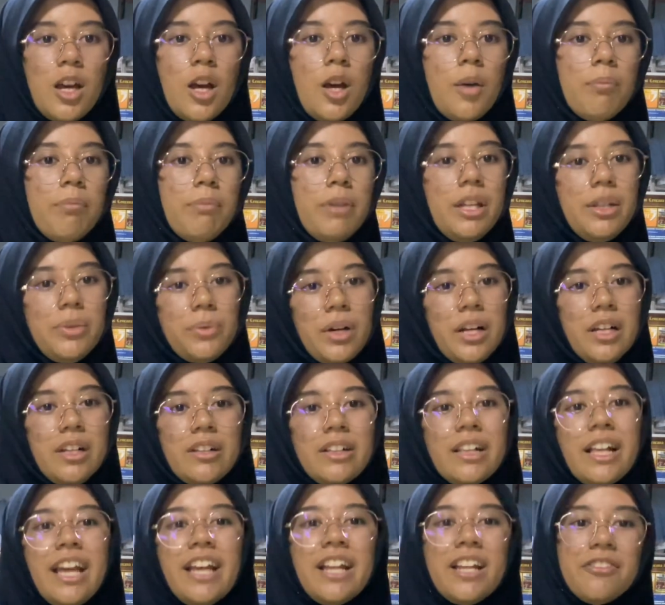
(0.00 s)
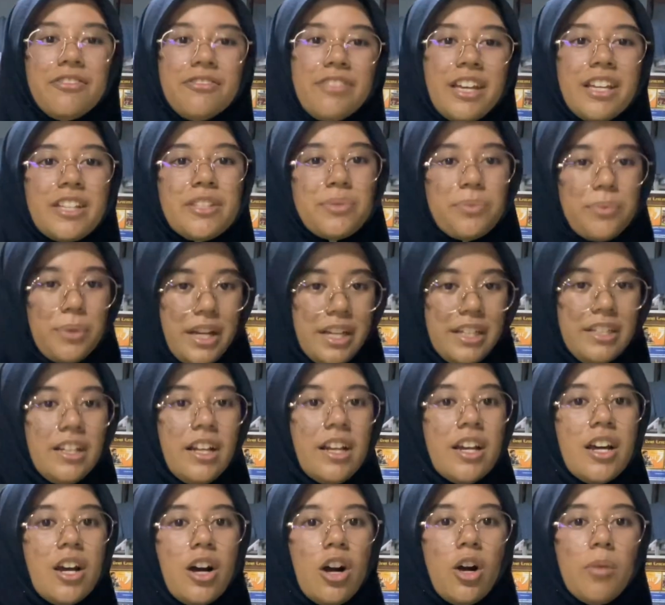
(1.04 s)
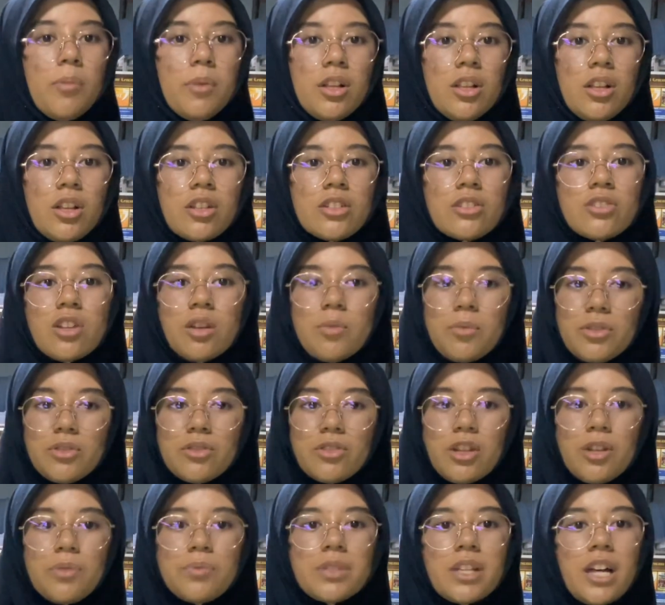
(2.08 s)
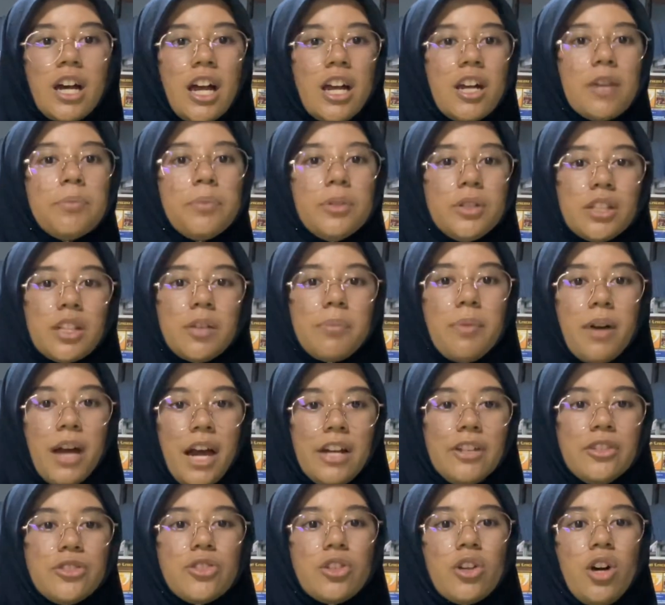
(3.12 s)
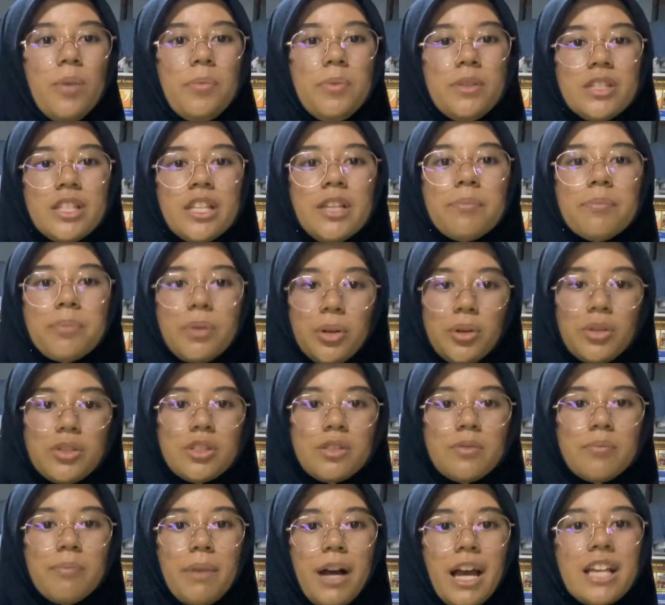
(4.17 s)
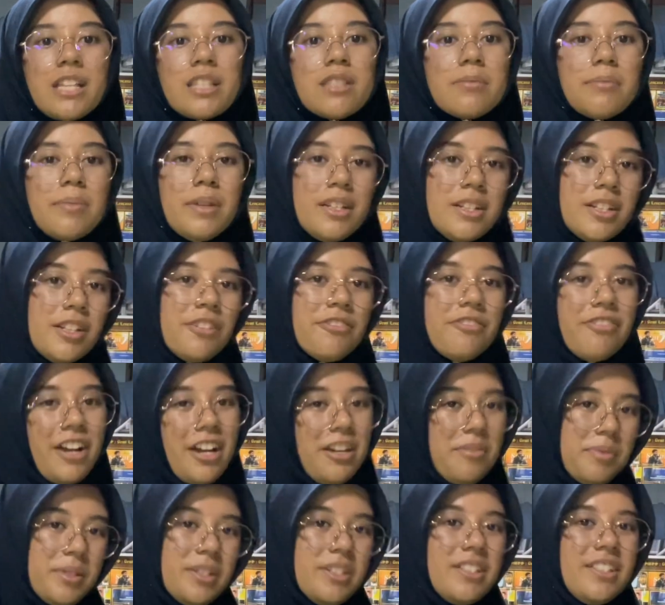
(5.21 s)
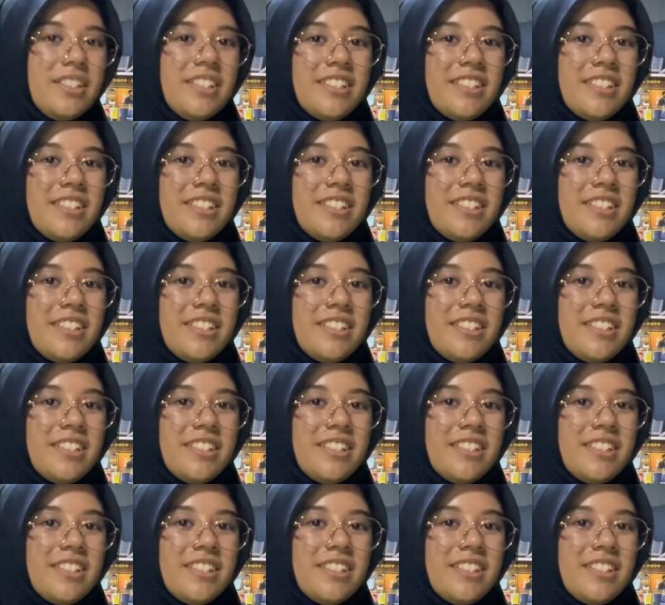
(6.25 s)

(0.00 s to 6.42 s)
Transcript: Meanwhile, anaphase 1, homologous chromosomes are pulled apart to opposite poles by spindle fibers.